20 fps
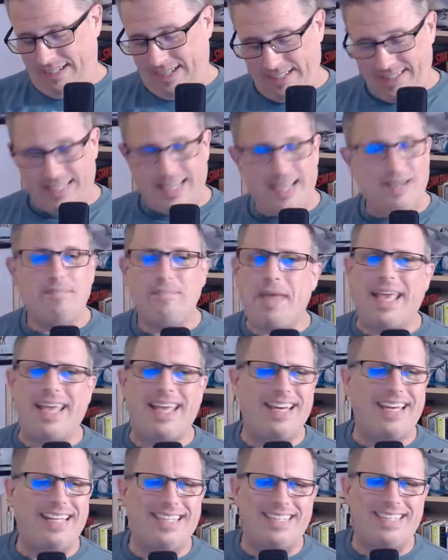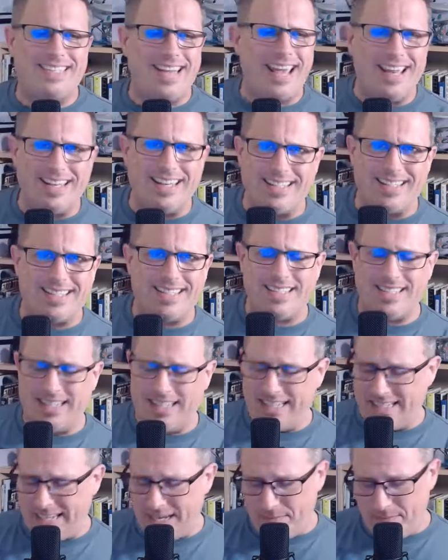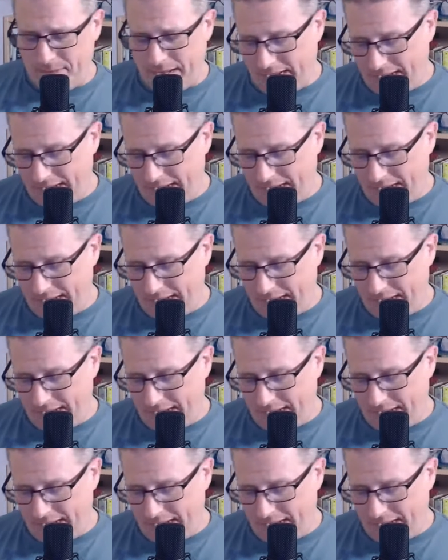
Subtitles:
didn't make any sense. It didn't